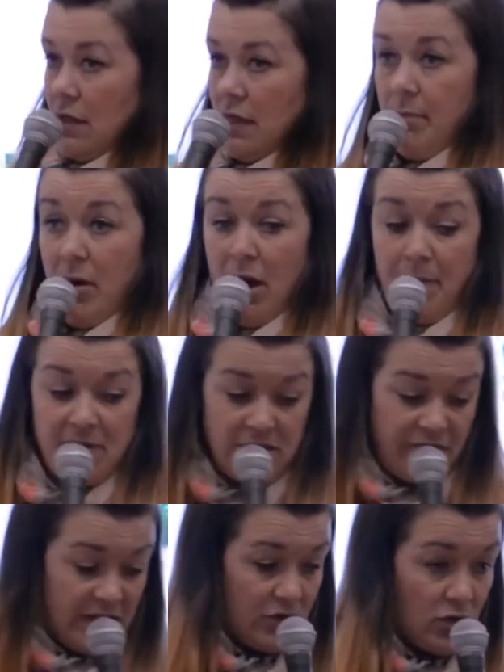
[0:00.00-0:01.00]
The purpose
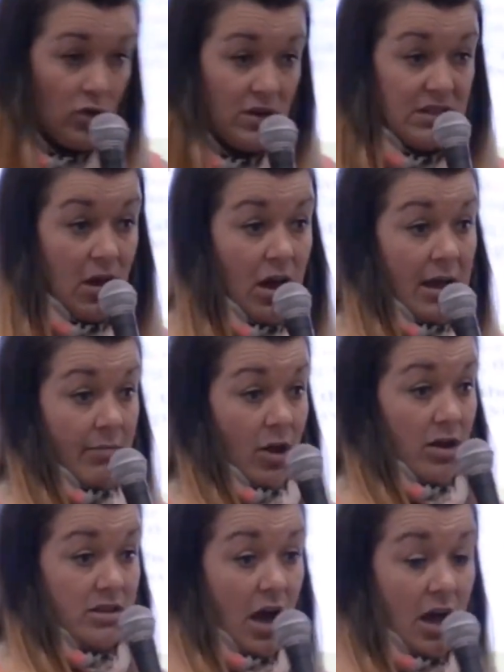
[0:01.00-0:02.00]
of this call is that I am
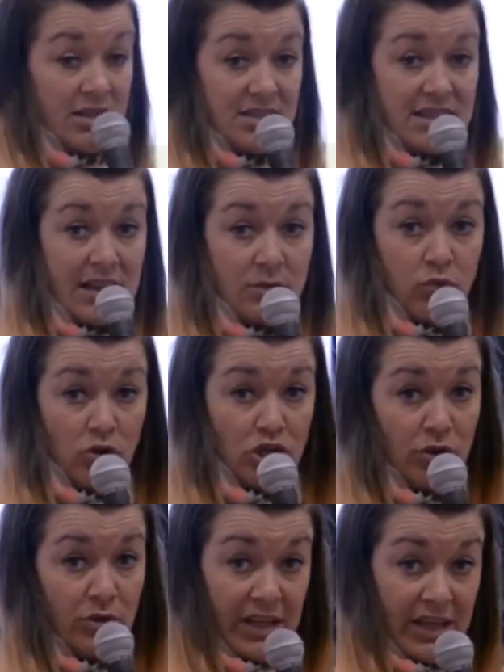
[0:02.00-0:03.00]
going to understand
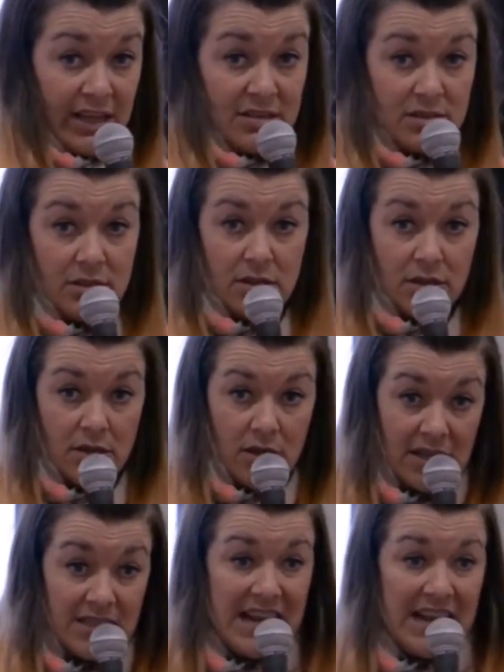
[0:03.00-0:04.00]
what you need
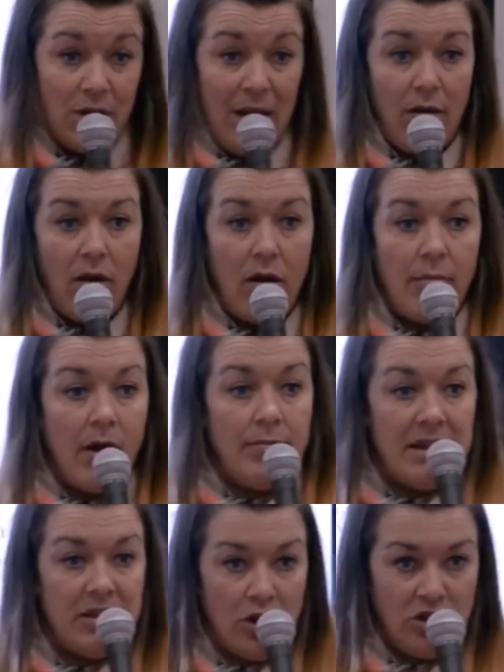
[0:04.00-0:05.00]
and tell you how I might
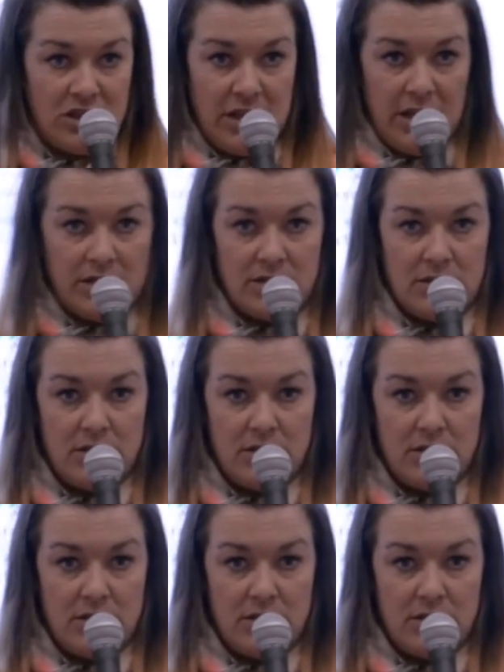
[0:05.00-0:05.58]
meet those needs.